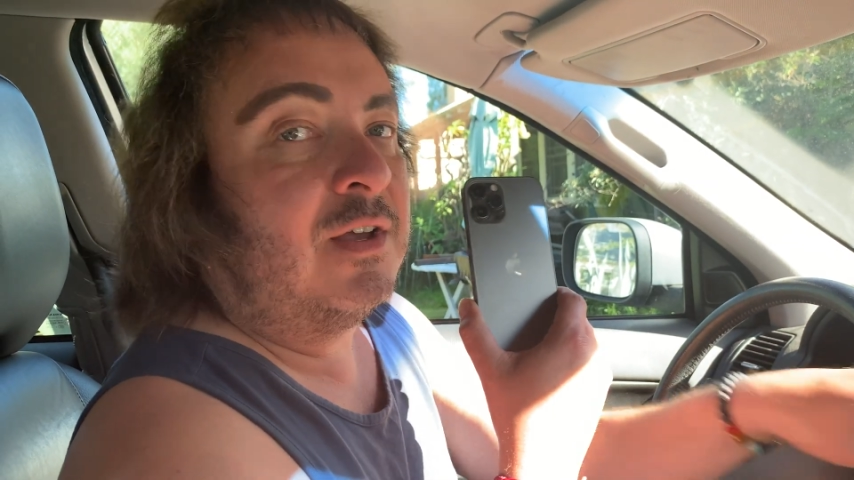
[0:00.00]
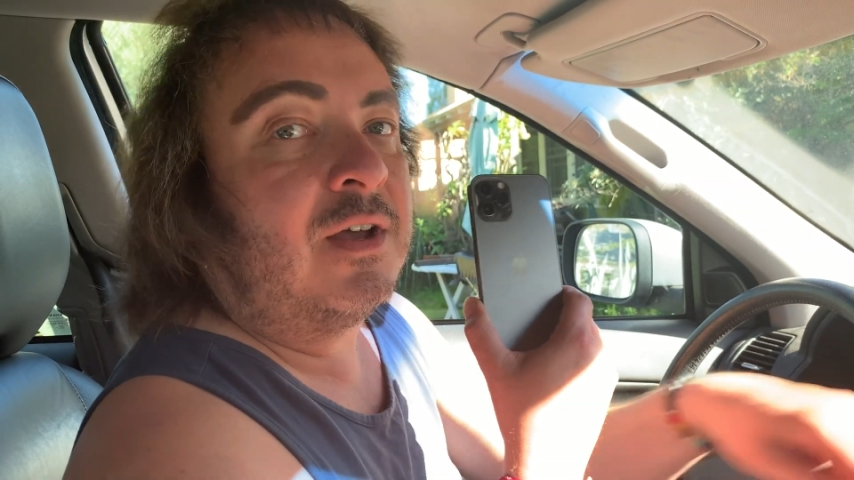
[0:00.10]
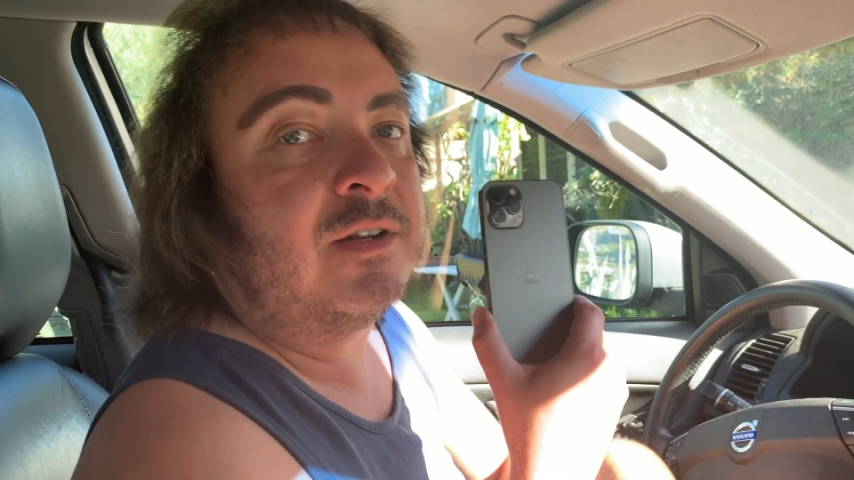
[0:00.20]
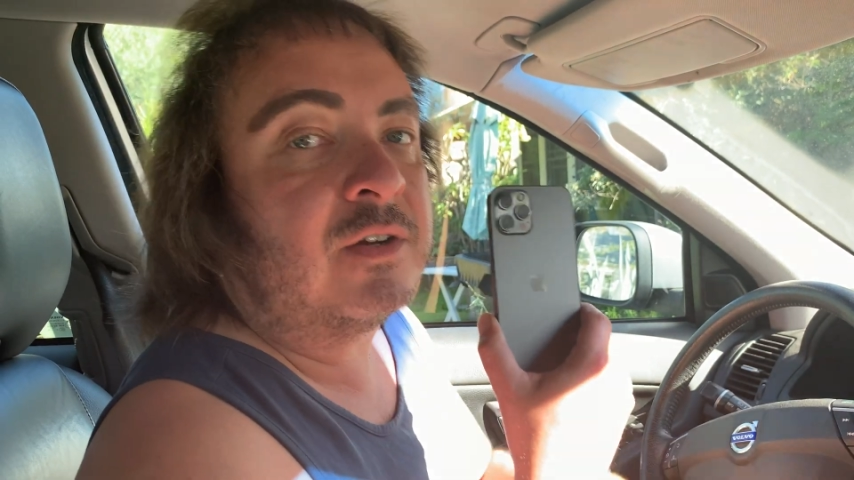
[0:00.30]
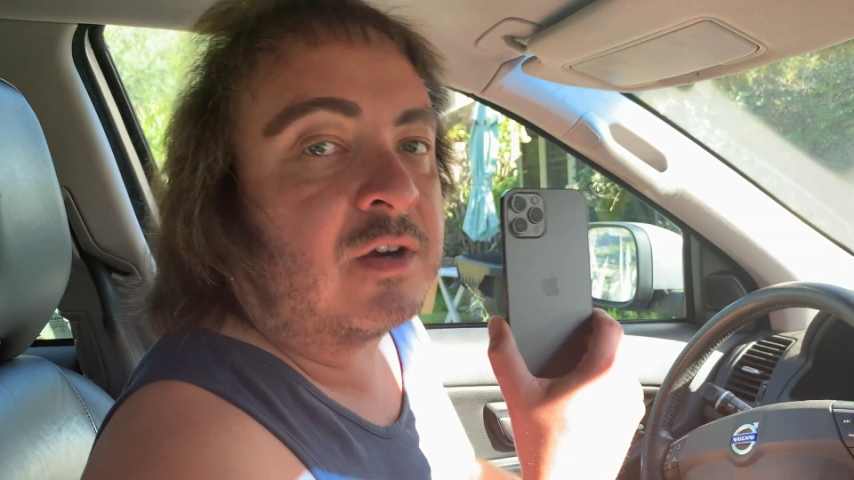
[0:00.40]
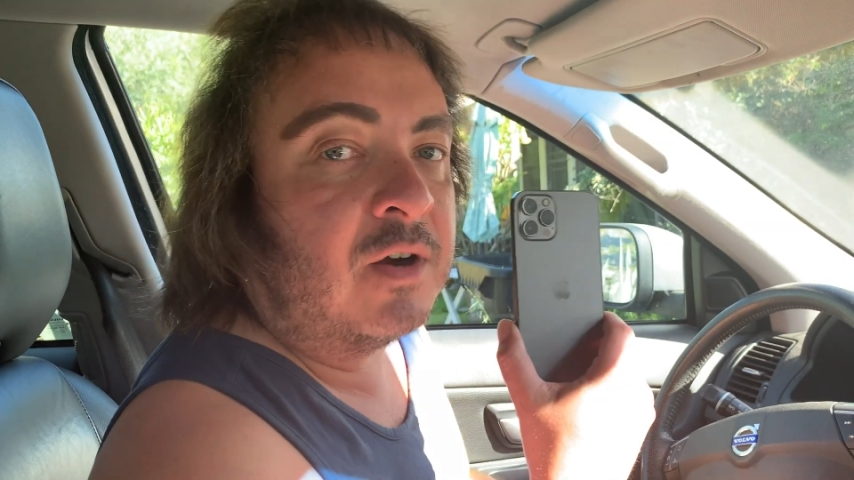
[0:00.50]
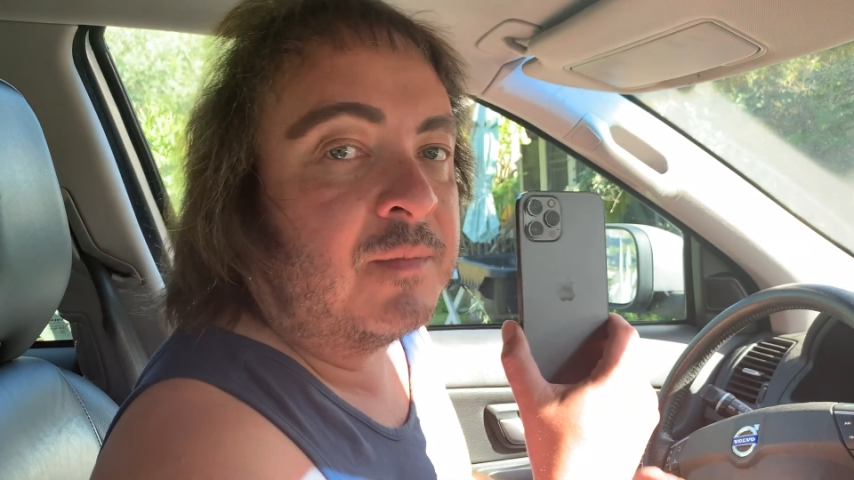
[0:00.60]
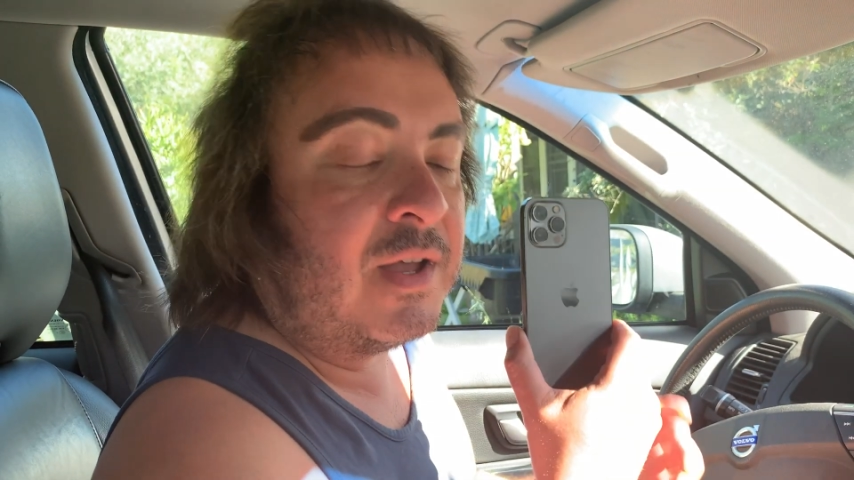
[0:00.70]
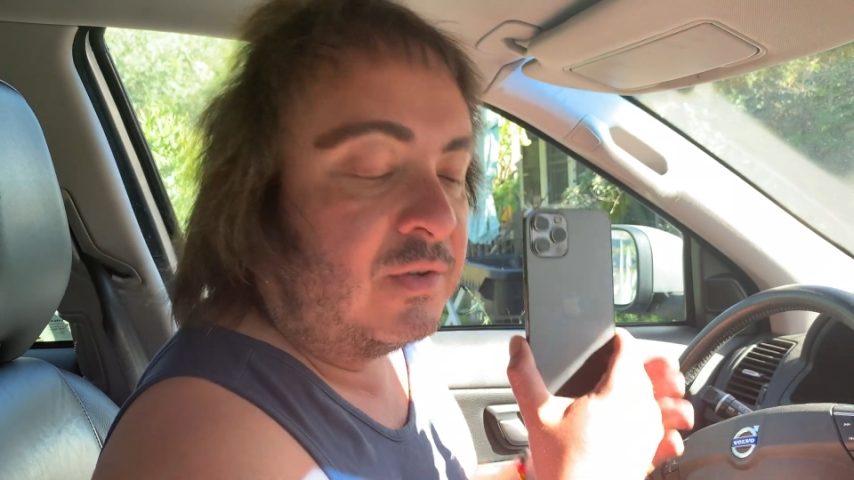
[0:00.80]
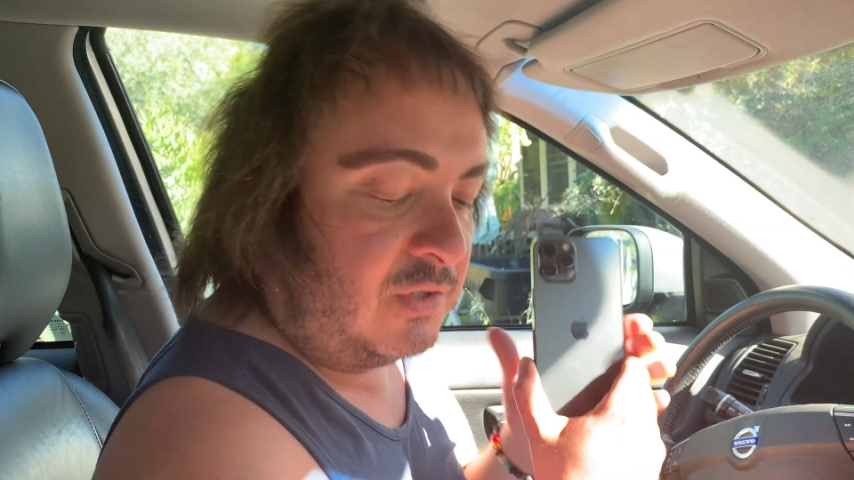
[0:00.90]
on your car
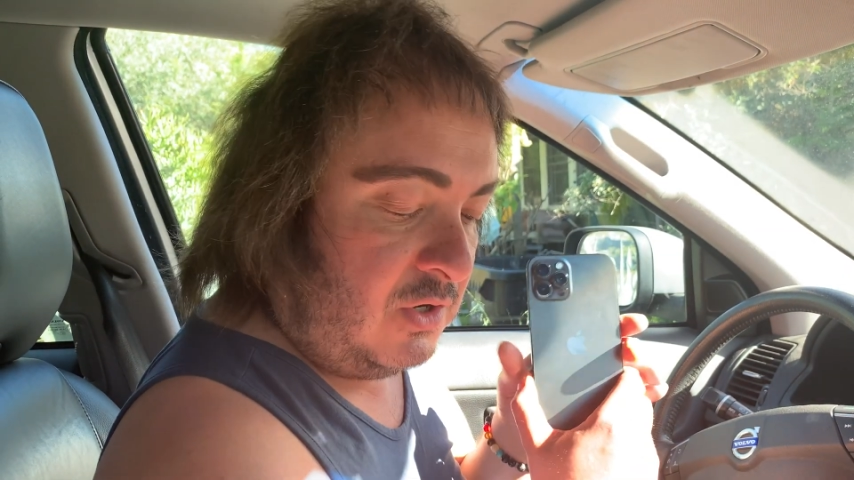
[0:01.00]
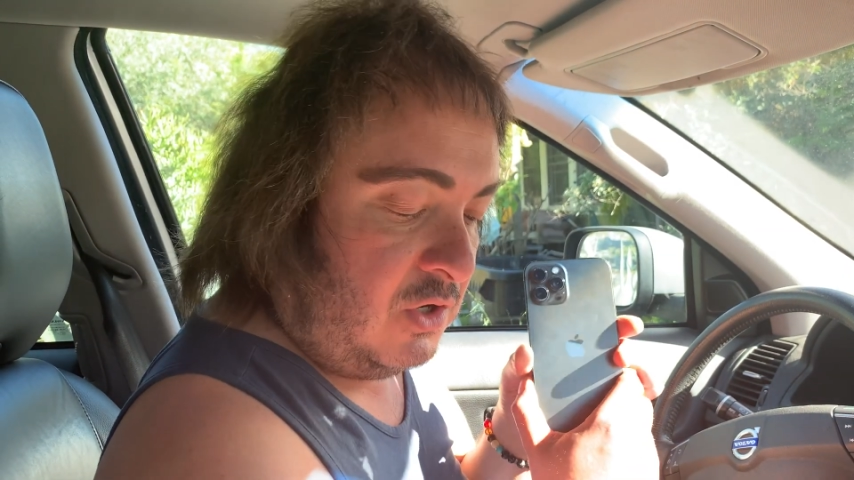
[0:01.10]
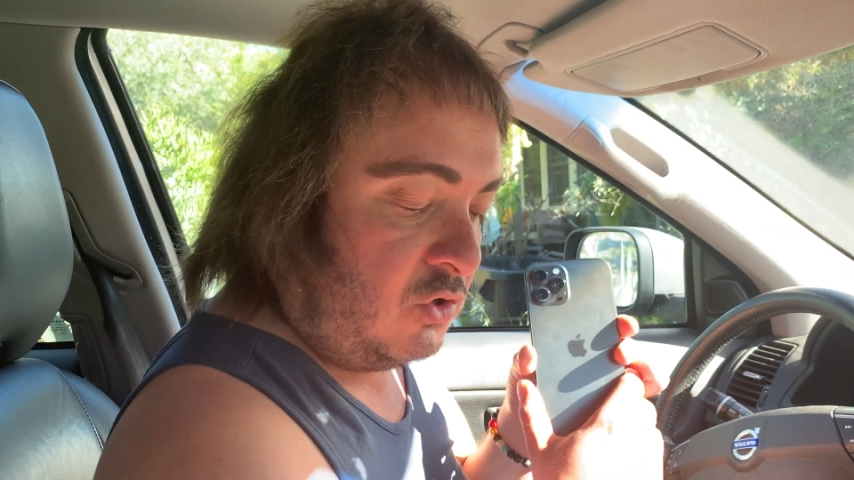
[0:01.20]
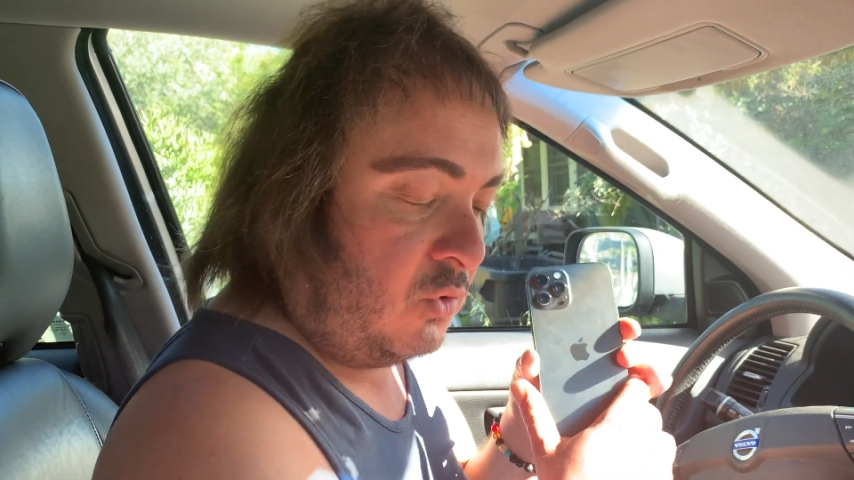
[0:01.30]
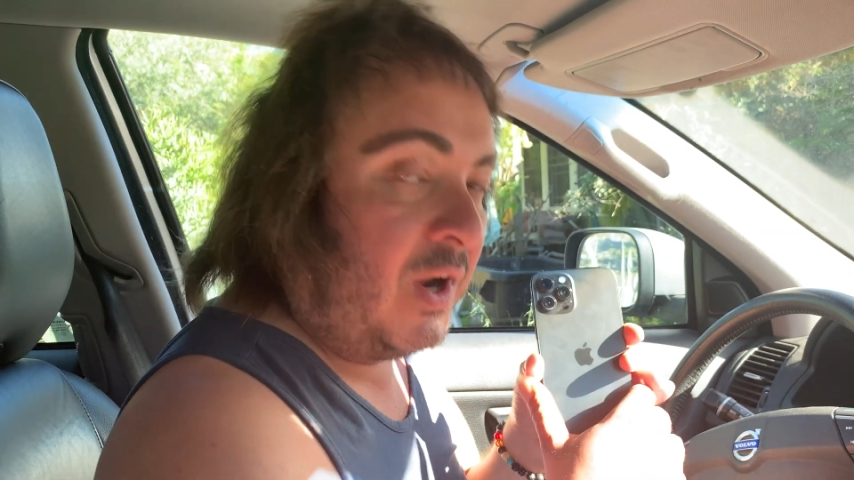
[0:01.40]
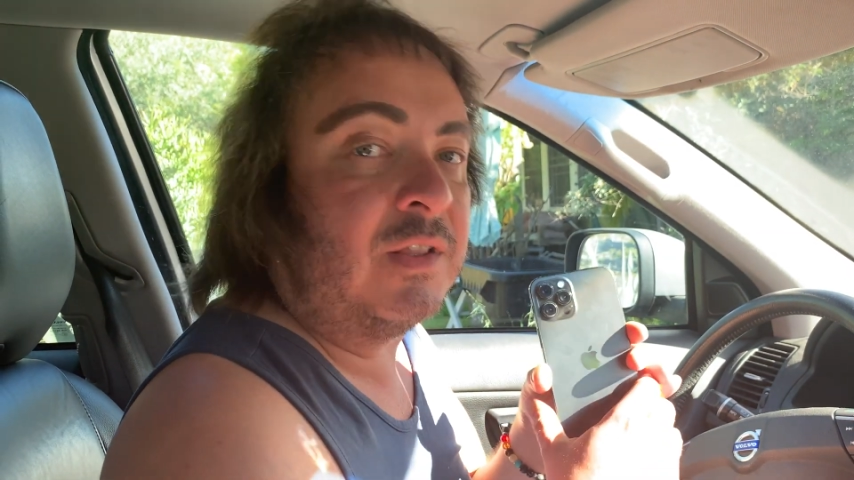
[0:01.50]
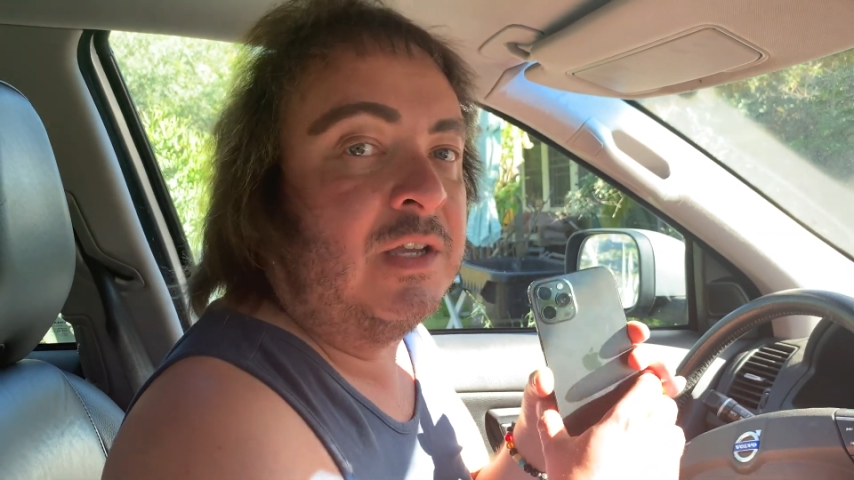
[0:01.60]
mount directly.